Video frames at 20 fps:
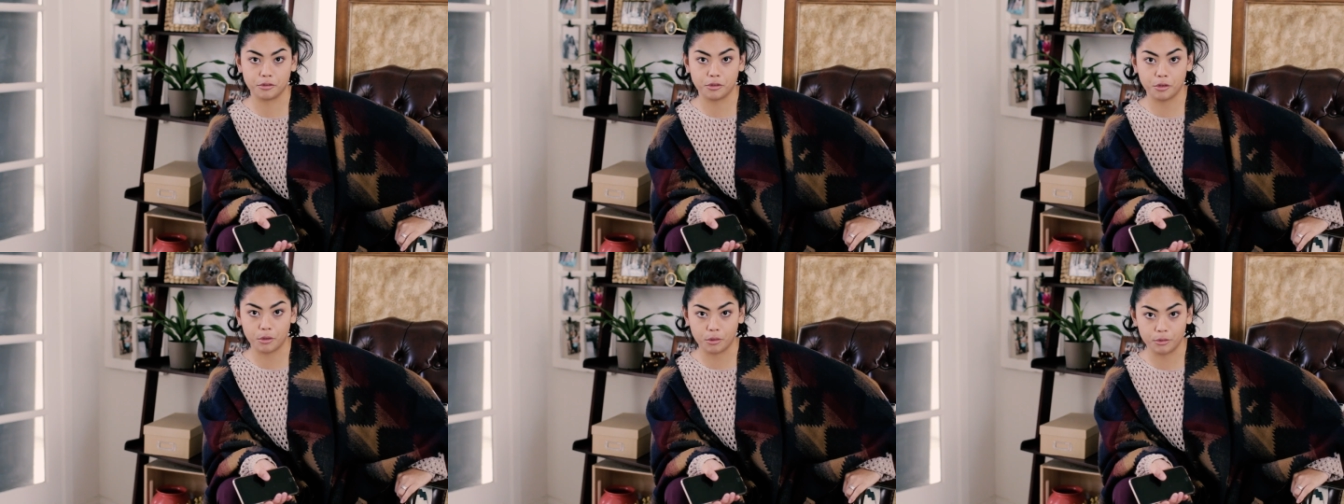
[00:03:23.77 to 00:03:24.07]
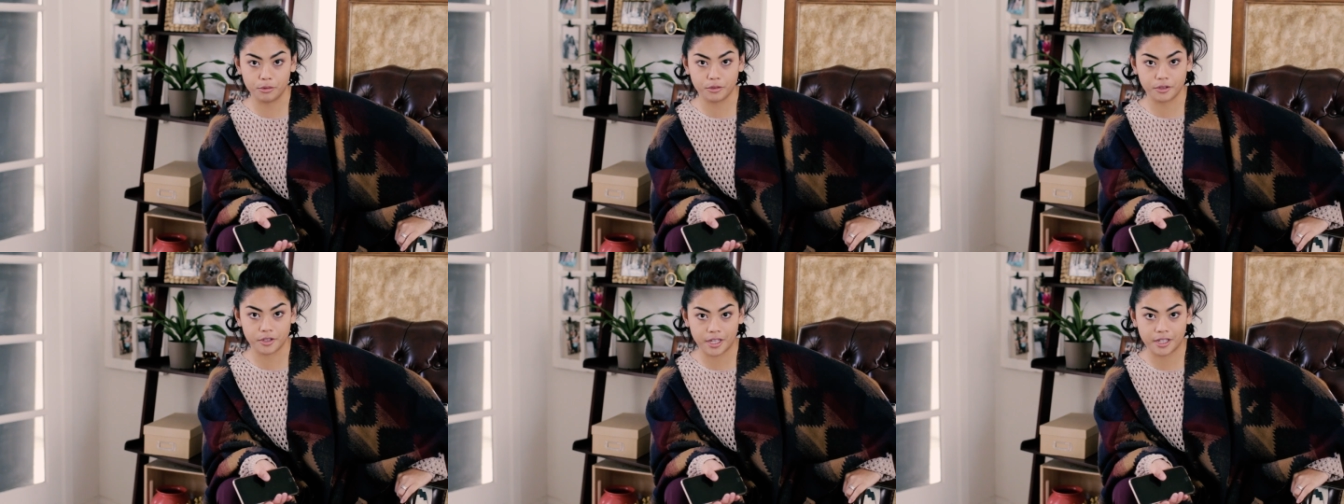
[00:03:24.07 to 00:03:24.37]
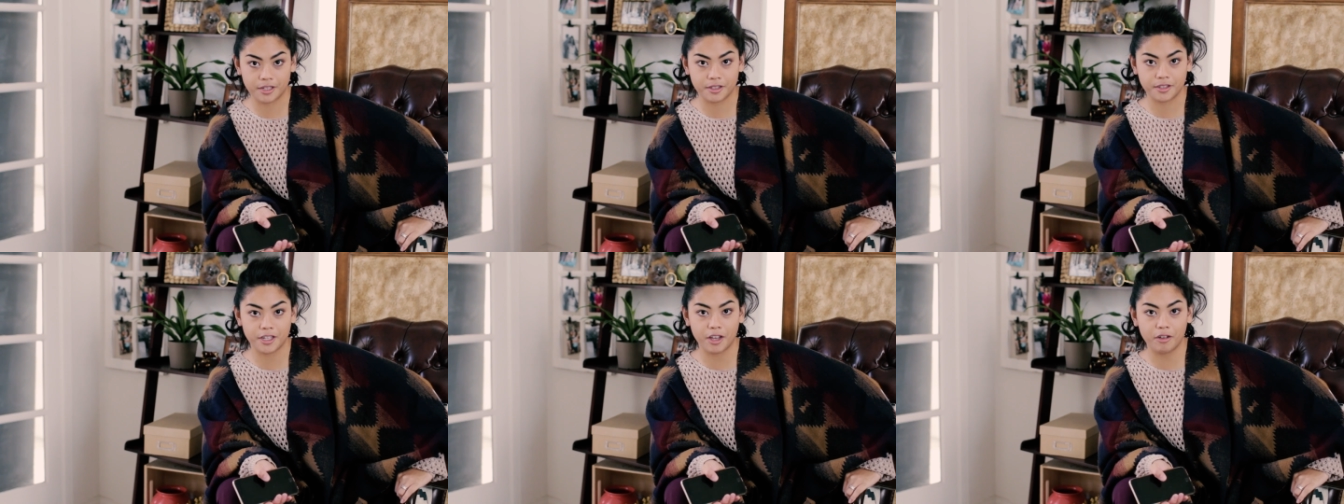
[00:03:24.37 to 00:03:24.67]
goals
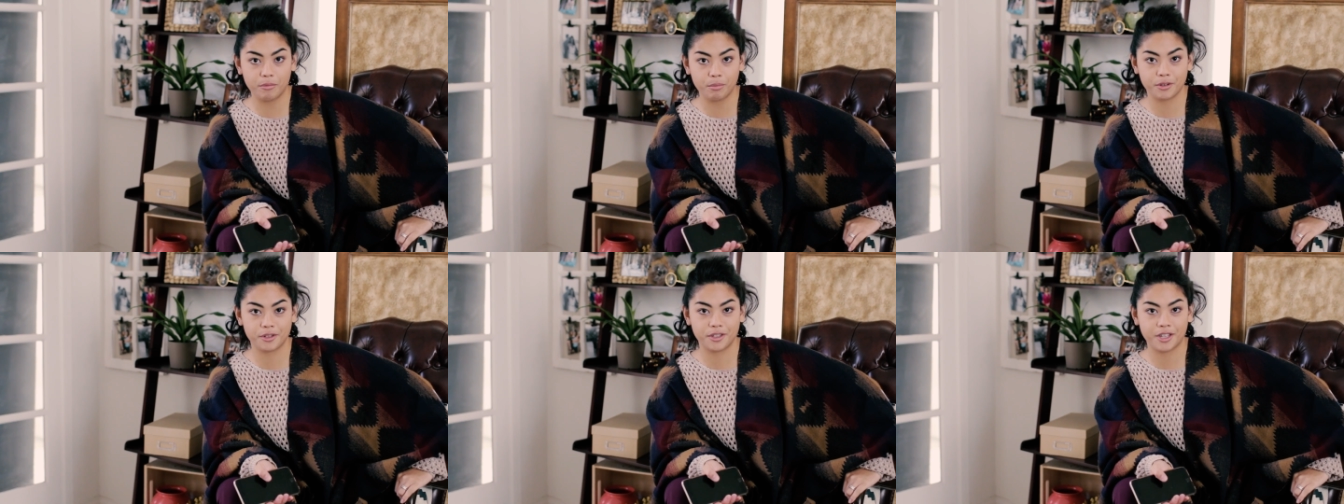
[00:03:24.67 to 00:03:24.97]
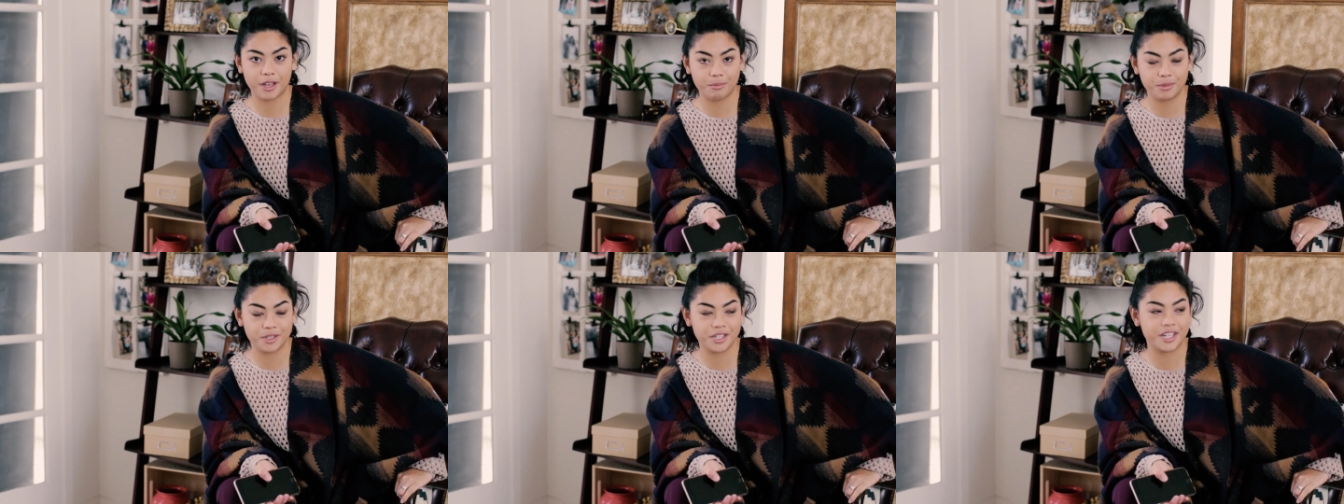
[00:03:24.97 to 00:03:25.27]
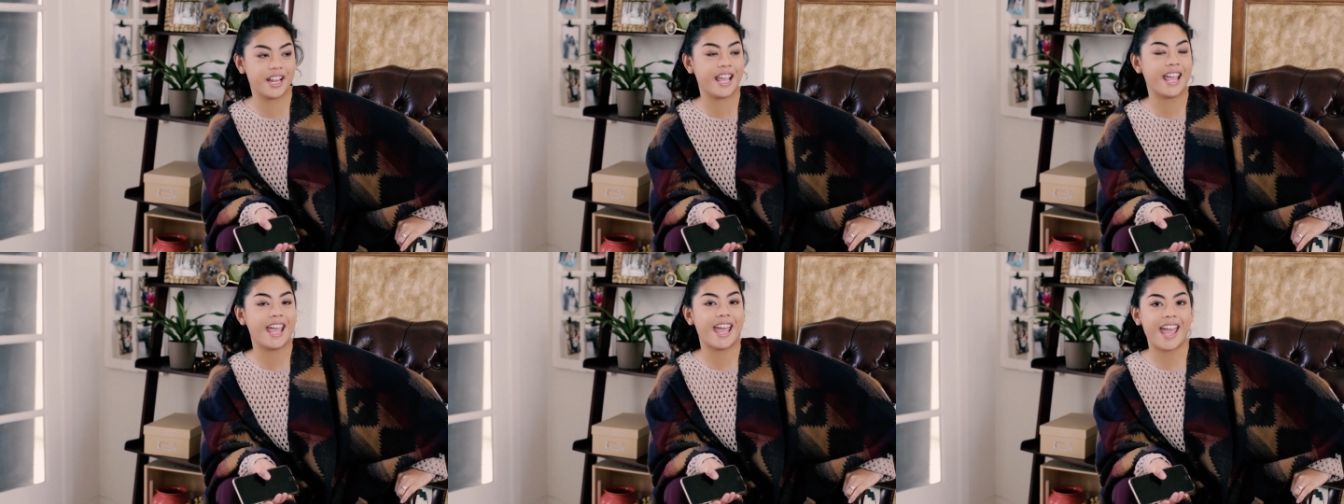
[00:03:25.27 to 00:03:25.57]
and
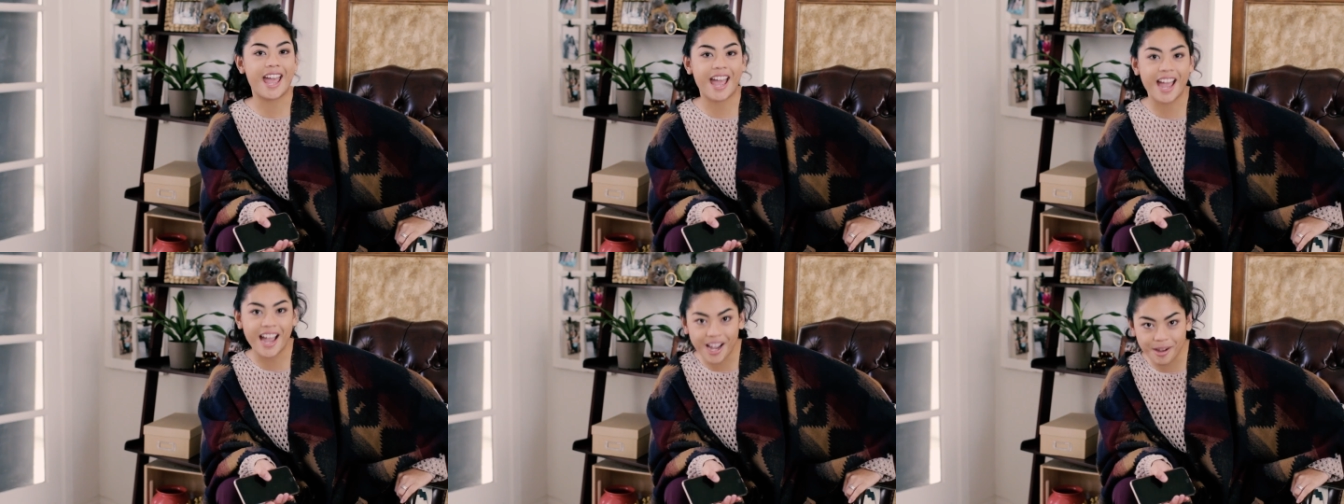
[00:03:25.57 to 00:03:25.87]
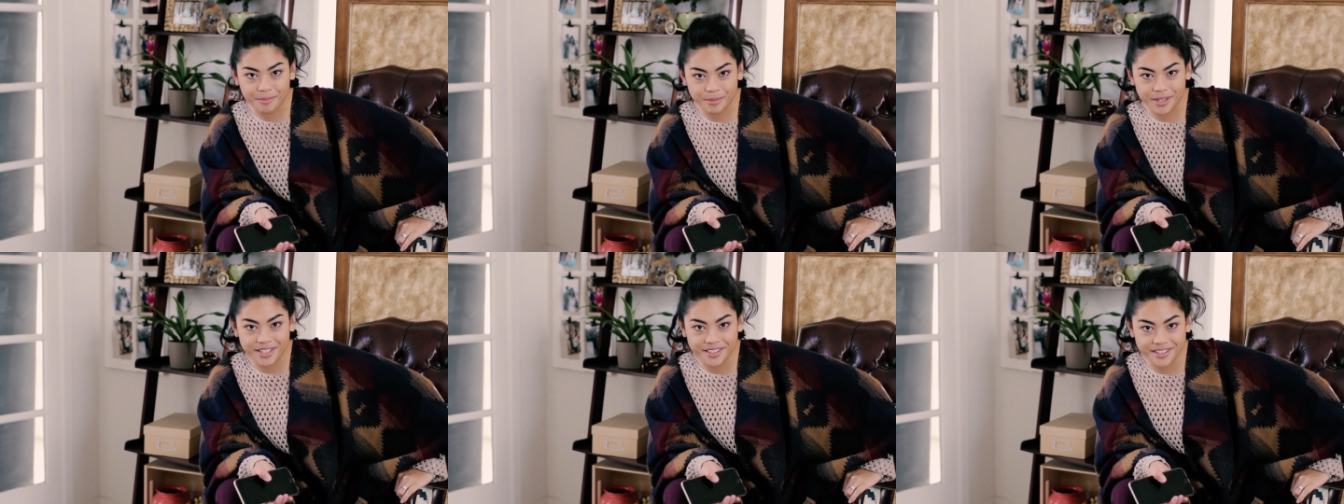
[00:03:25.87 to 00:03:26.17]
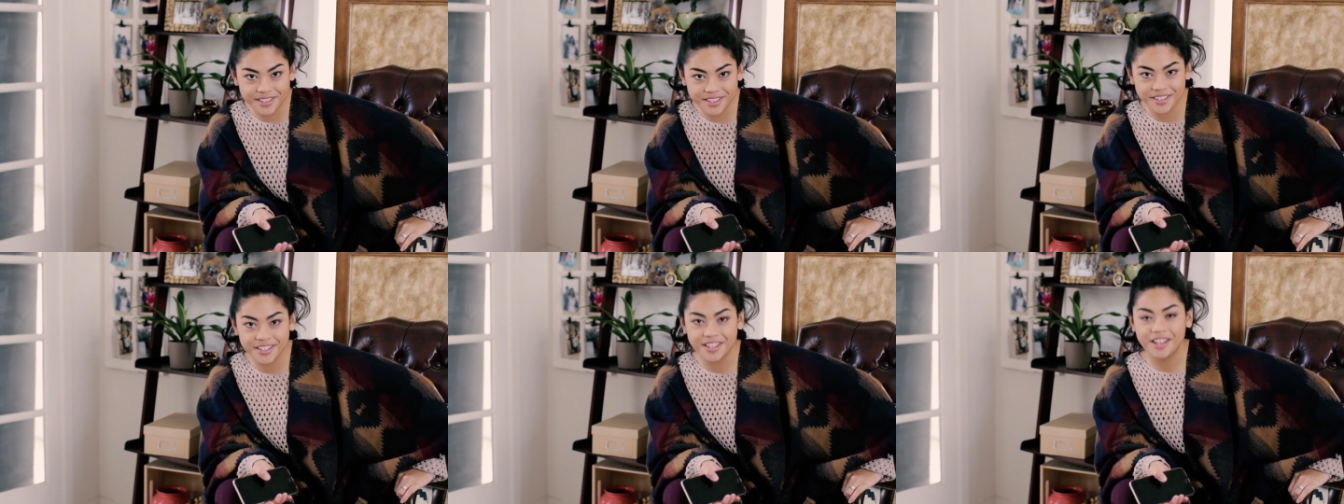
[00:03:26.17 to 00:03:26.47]
self-perception
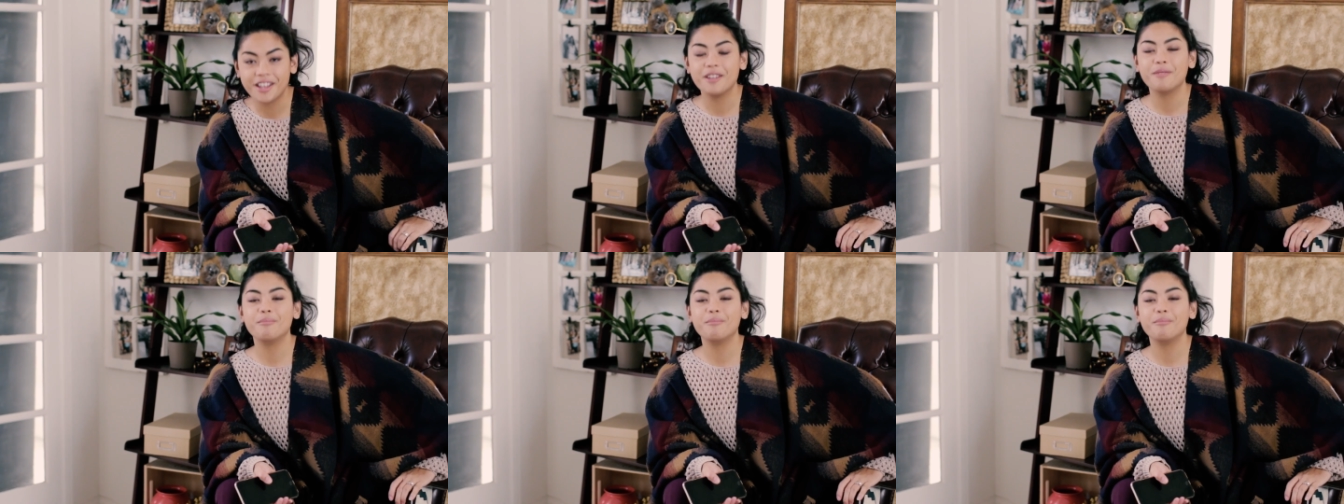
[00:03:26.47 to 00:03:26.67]
habits.